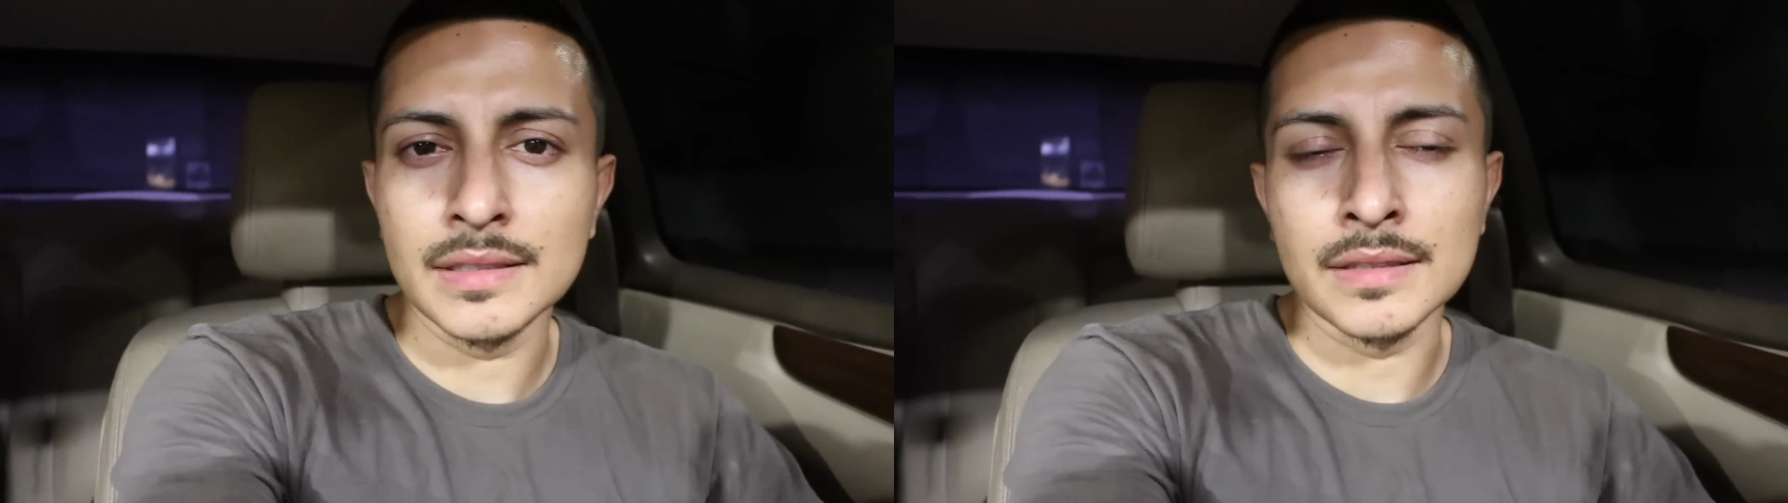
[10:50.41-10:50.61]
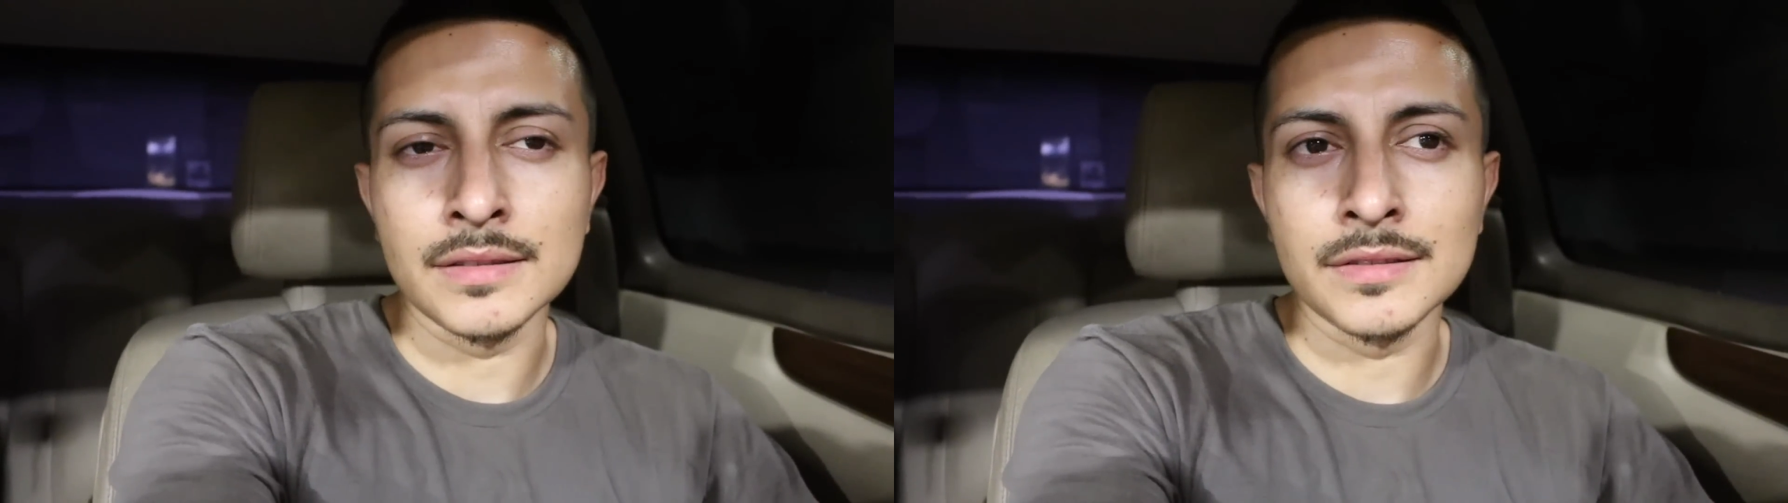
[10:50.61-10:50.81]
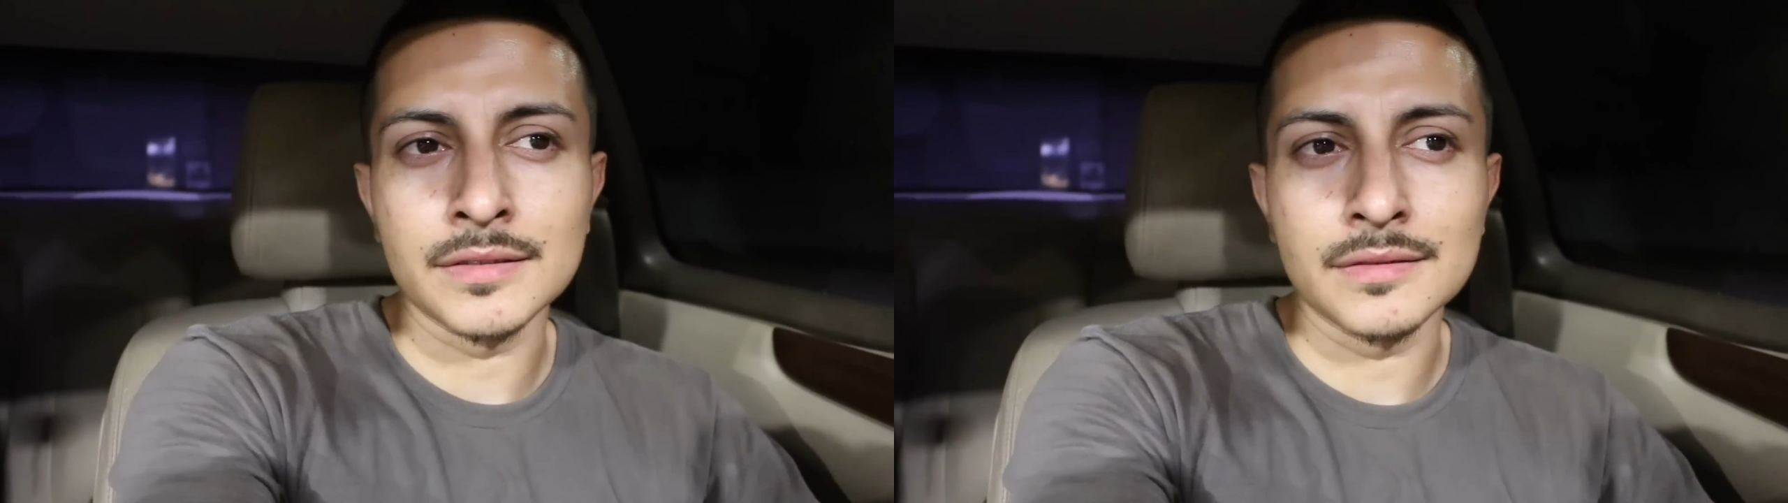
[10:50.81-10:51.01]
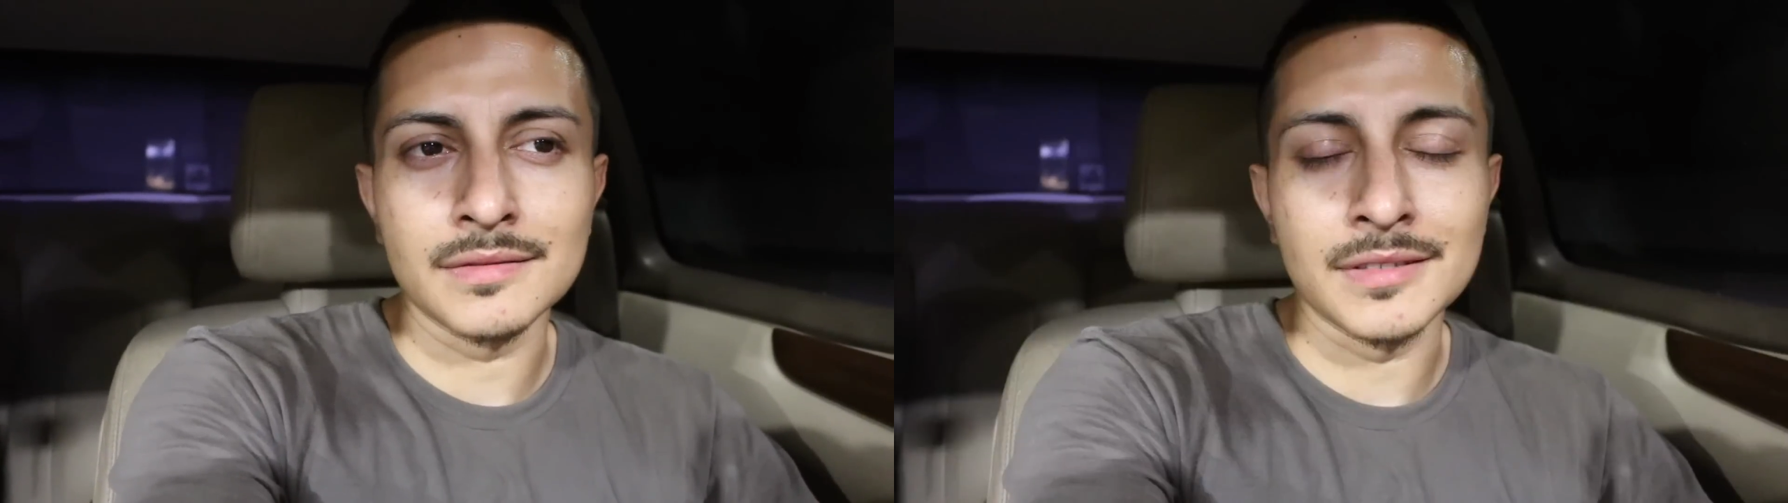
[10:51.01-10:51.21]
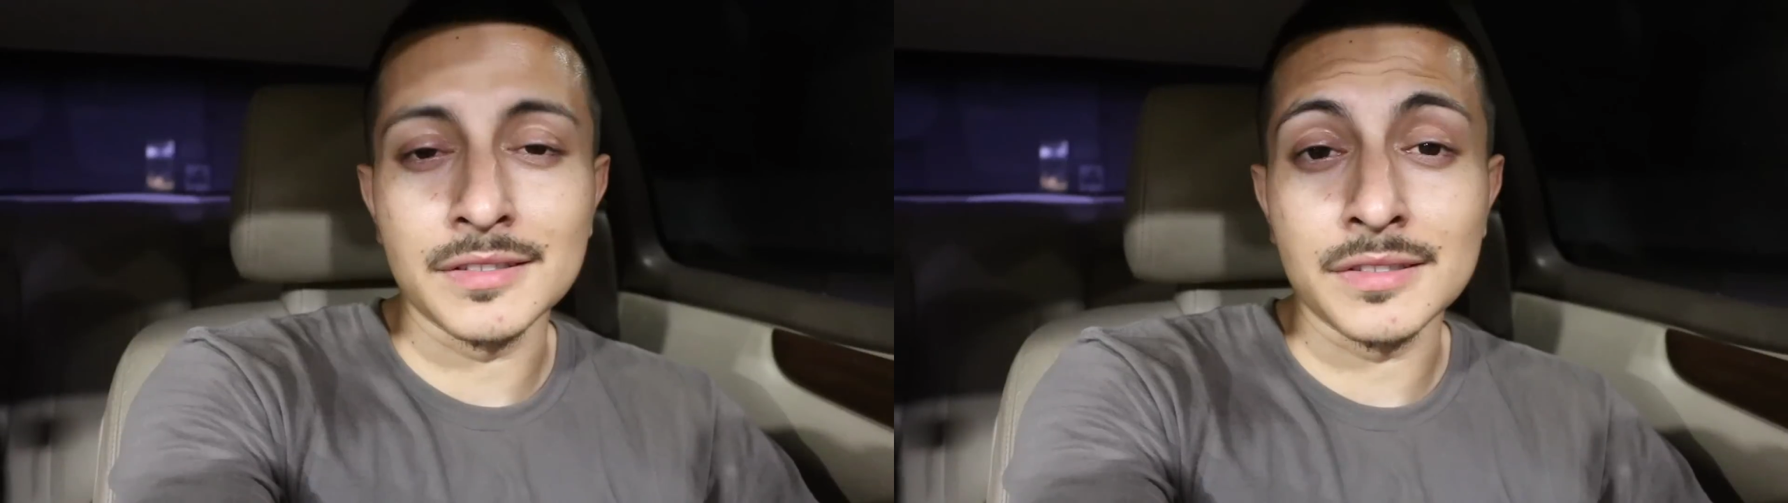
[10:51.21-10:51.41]

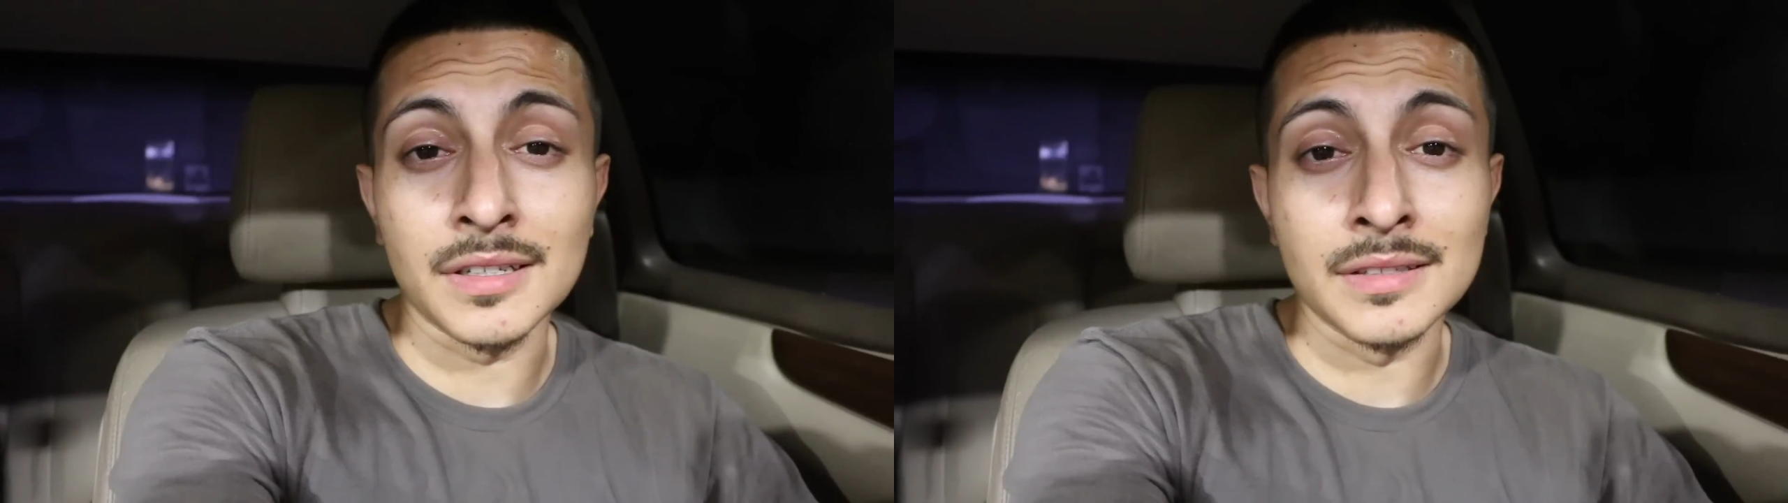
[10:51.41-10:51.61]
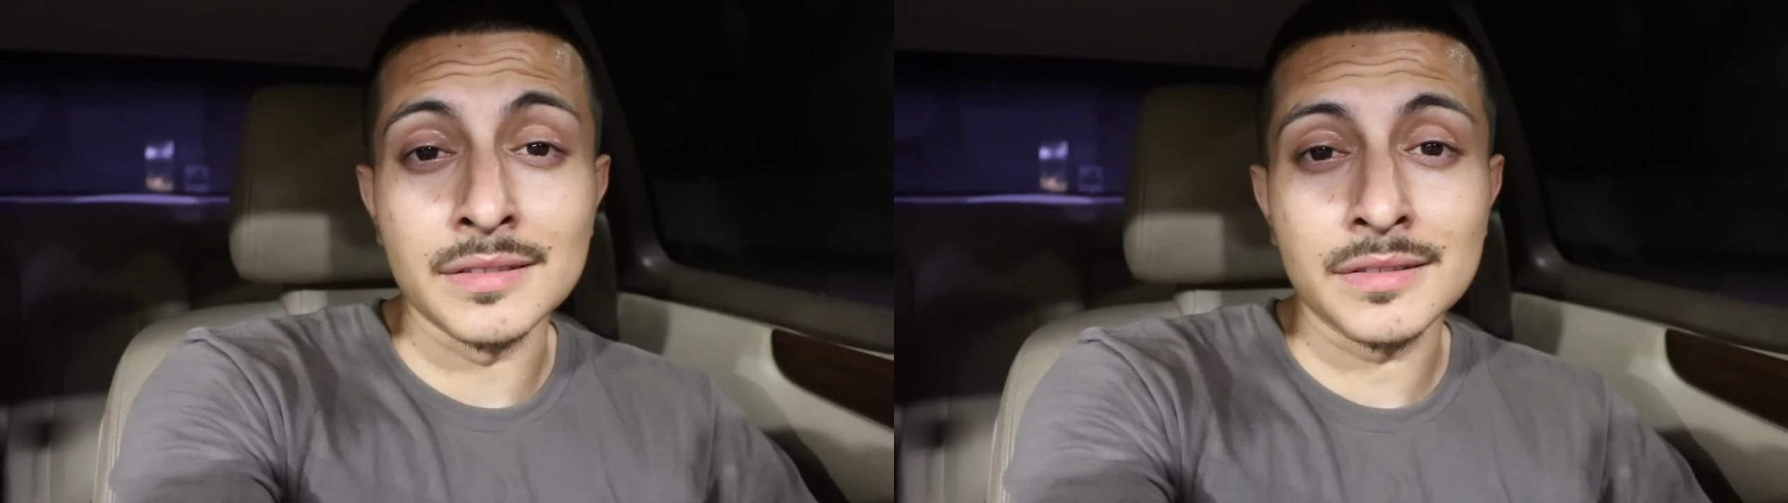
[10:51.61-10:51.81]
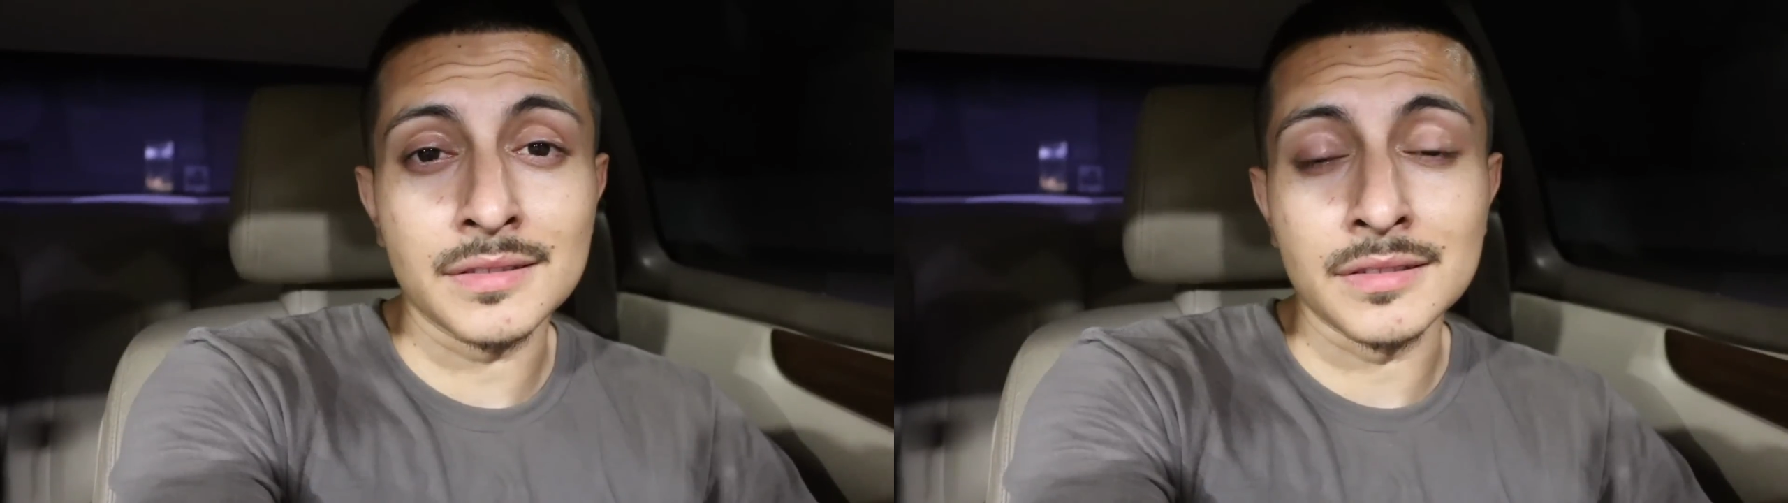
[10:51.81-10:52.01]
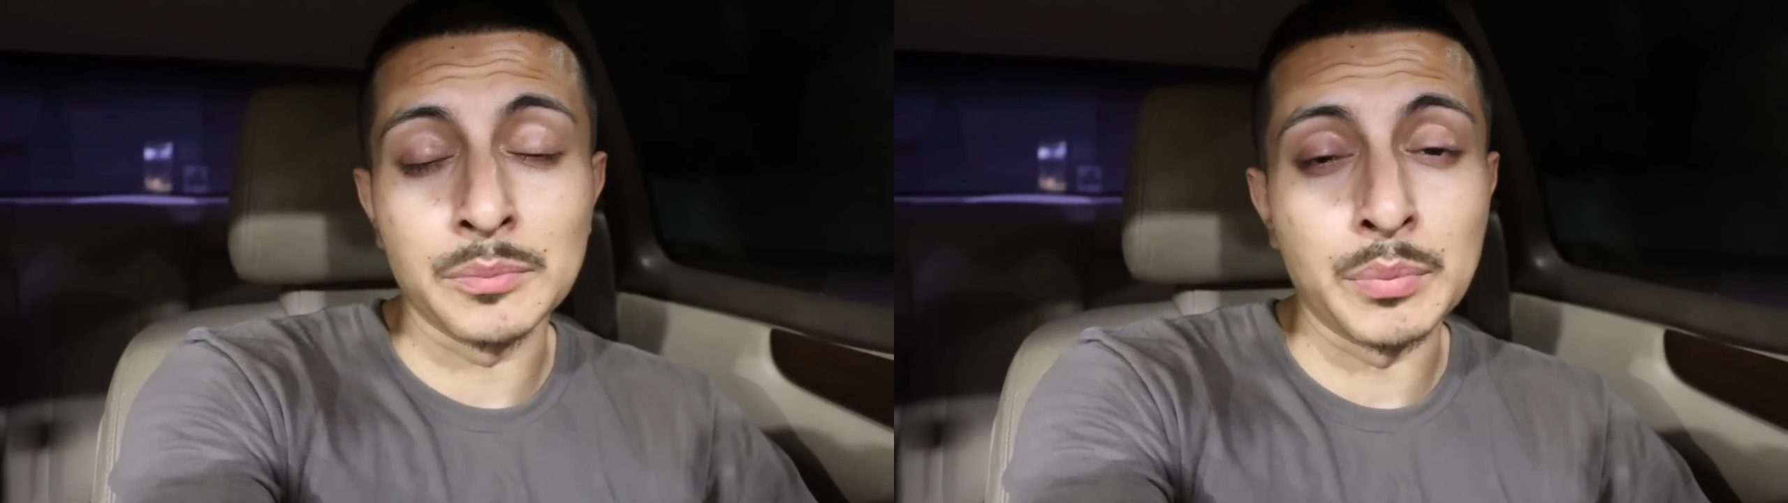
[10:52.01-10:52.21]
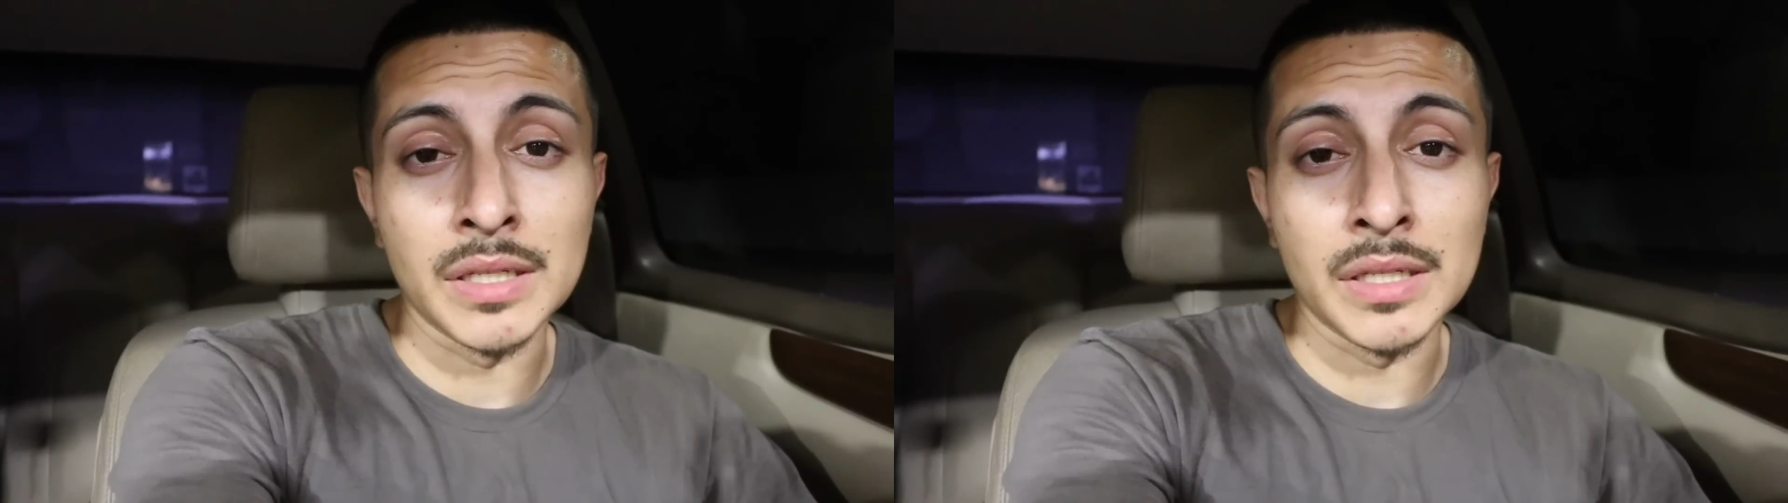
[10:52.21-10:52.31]
the sun is just